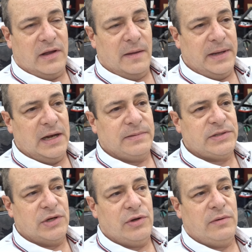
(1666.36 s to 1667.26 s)
coming up
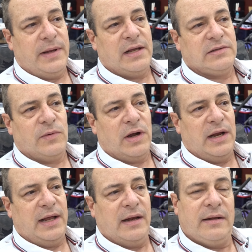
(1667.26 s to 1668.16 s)
soon, because we're going
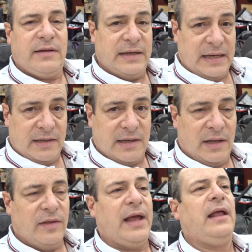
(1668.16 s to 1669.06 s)
to get into
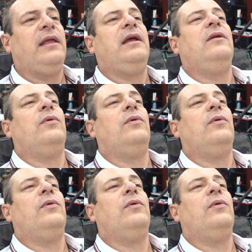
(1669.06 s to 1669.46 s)
detail in the Alien.